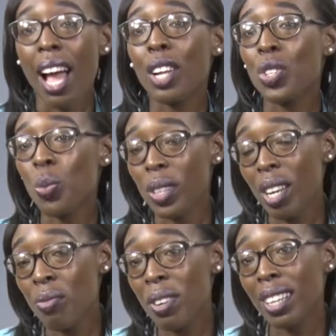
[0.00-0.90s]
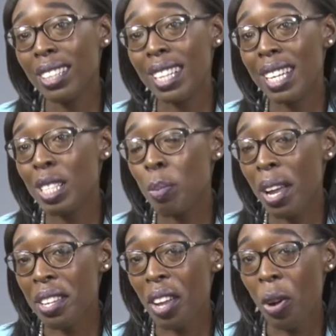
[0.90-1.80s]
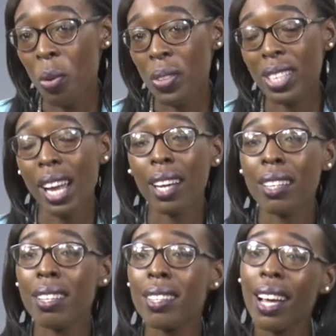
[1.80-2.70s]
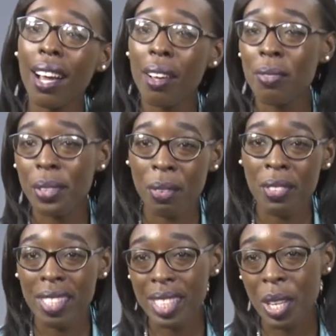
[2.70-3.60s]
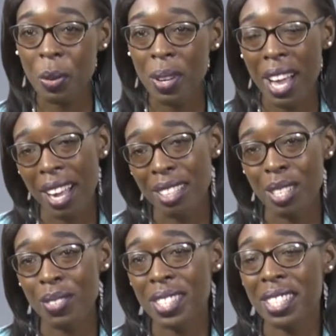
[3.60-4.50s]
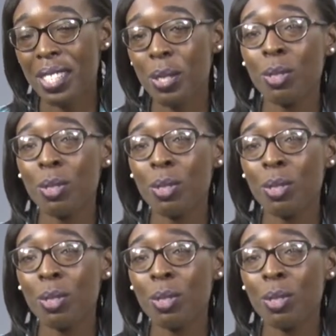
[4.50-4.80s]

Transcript: and you would have recognized by now that I love giving takeaway activities,